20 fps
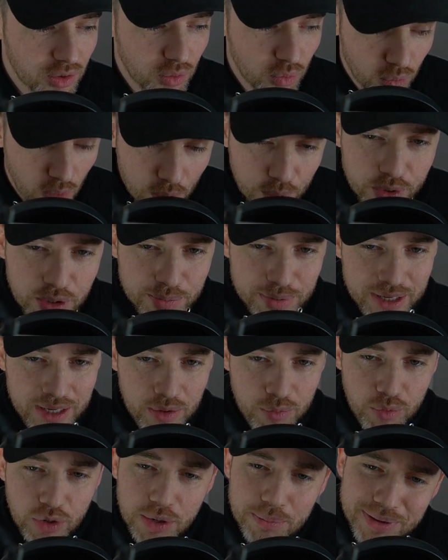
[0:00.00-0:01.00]
what would it be?
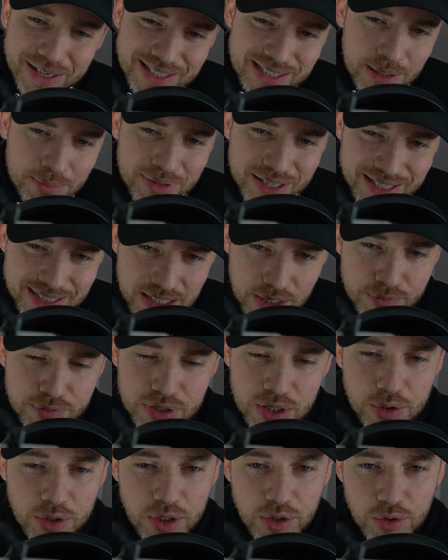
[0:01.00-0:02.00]
Would it be something
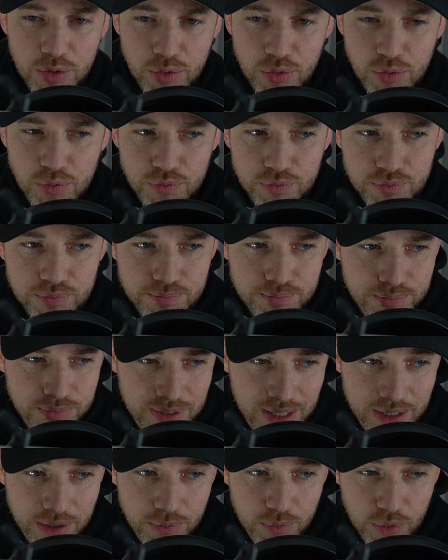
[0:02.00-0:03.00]
different
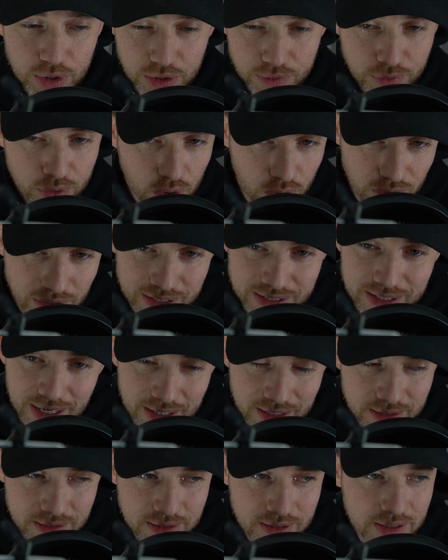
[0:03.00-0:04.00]
than what you've currently
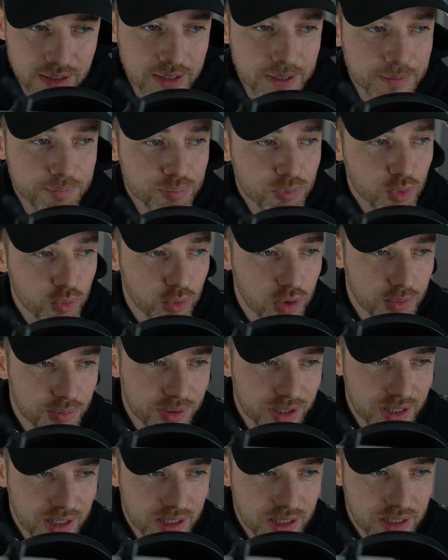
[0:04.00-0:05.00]
done? Would it
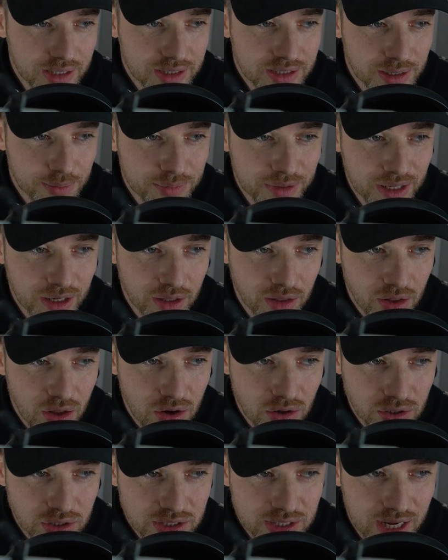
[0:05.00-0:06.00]
be something
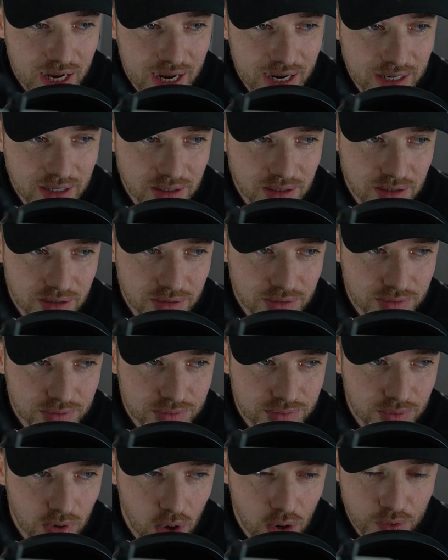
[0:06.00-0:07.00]
alongside of
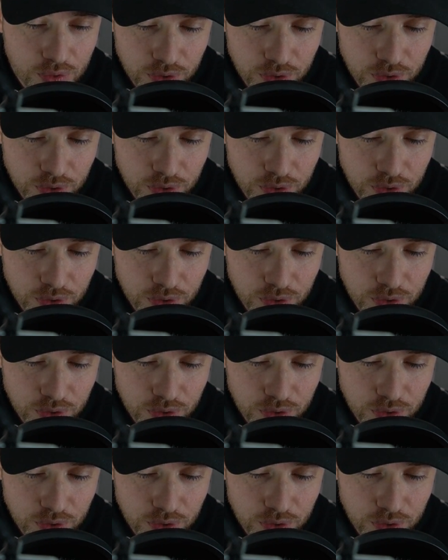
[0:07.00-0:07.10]
all